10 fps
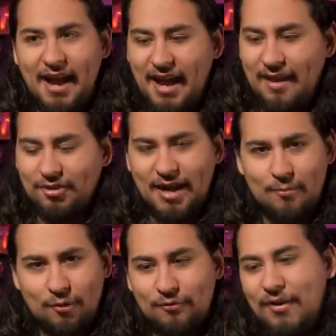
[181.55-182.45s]
I have a
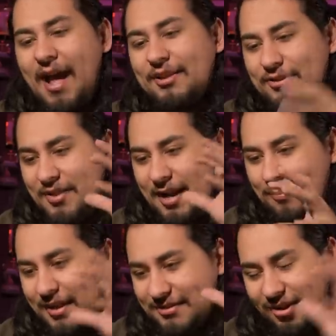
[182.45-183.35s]
lot more value that I
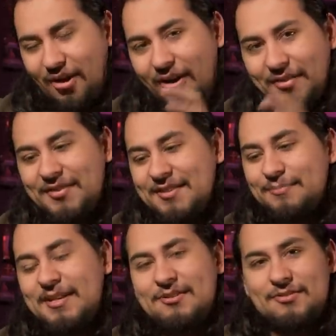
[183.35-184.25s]
place on these
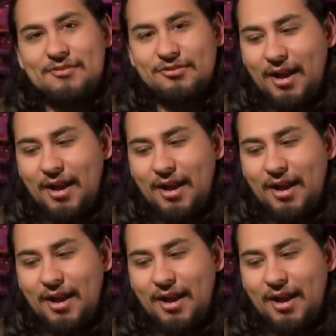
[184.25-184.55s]
miniatures,